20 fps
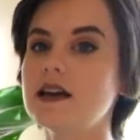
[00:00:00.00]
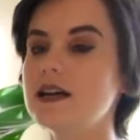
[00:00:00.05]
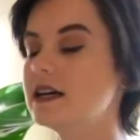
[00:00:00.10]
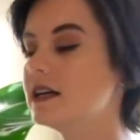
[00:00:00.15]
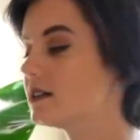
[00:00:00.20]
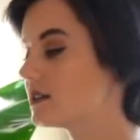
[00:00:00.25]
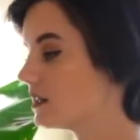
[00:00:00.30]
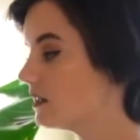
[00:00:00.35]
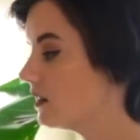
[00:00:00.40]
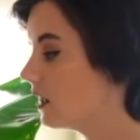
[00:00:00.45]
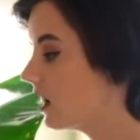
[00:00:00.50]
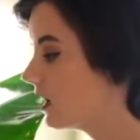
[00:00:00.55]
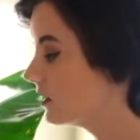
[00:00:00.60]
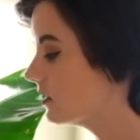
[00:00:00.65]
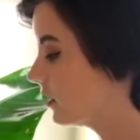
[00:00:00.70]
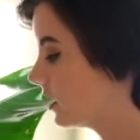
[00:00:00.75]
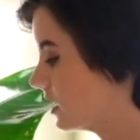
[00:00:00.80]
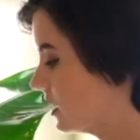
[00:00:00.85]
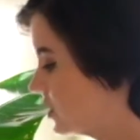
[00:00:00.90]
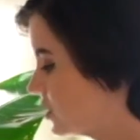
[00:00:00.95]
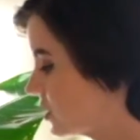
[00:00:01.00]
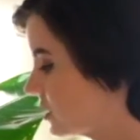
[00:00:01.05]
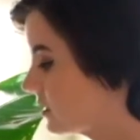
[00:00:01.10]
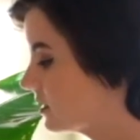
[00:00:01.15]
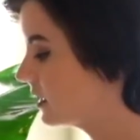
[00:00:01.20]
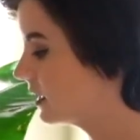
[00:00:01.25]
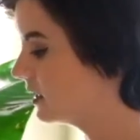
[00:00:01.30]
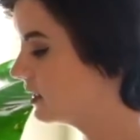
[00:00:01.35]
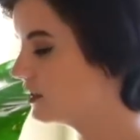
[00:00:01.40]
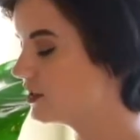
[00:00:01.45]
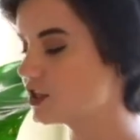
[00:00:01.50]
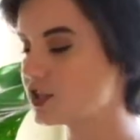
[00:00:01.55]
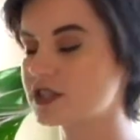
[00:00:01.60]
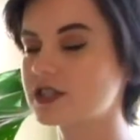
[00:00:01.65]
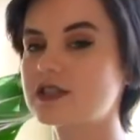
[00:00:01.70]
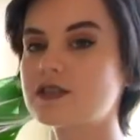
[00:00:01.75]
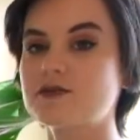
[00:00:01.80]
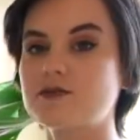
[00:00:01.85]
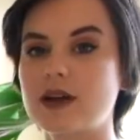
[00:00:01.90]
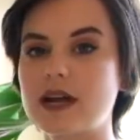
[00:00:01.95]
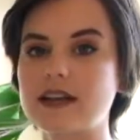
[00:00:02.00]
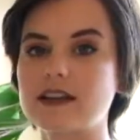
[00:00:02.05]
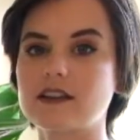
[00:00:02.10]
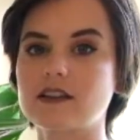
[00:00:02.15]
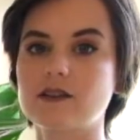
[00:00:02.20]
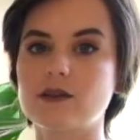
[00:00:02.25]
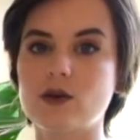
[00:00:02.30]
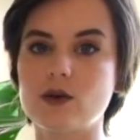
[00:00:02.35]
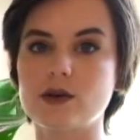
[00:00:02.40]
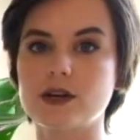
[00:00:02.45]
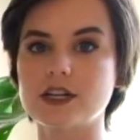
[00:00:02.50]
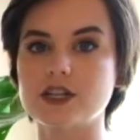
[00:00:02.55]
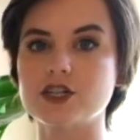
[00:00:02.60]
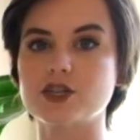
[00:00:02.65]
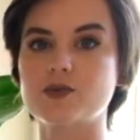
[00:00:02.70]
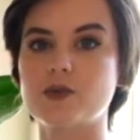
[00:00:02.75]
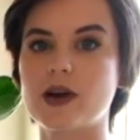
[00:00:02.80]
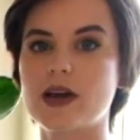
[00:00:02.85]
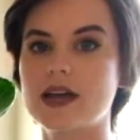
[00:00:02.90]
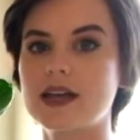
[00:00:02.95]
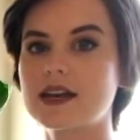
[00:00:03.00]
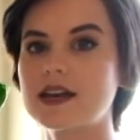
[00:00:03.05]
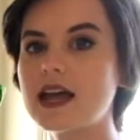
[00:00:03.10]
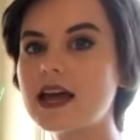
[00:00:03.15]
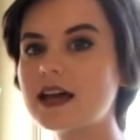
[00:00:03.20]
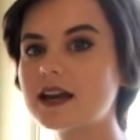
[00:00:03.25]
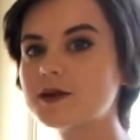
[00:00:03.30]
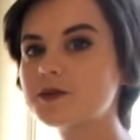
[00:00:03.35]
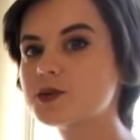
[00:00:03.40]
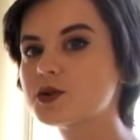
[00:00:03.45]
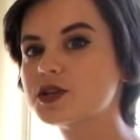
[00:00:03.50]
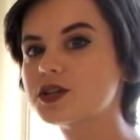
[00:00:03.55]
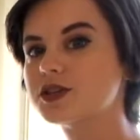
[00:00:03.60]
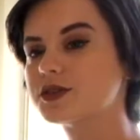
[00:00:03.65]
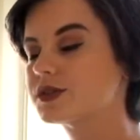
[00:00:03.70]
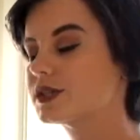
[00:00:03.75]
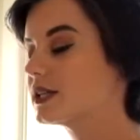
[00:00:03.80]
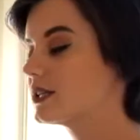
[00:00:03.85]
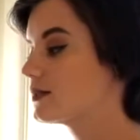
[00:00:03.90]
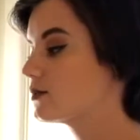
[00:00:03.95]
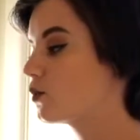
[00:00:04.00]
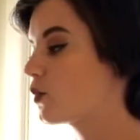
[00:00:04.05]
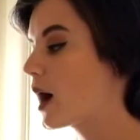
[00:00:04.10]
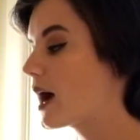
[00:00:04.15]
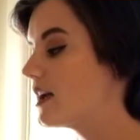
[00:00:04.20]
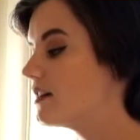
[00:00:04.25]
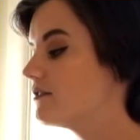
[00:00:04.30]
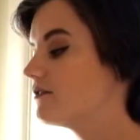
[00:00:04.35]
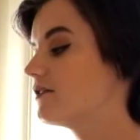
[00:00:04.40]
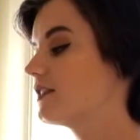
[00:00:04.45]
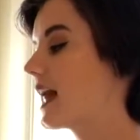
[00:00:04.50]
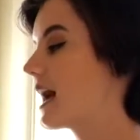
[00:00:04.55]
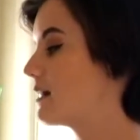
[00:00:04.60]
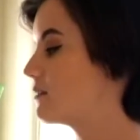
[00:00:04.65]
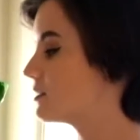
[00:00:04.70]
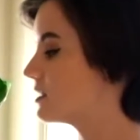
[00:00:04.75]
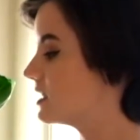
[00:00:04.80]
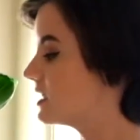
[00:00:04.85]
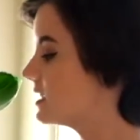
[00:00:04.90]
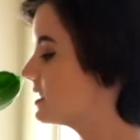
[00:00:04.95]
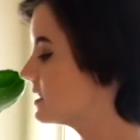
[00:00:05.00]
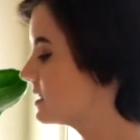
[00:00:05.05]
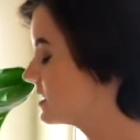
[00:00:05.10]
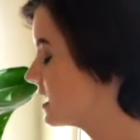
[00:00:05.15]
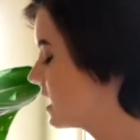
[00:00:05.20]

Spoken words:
It's a lot larger than just the regular orange one, and it produces white flowers.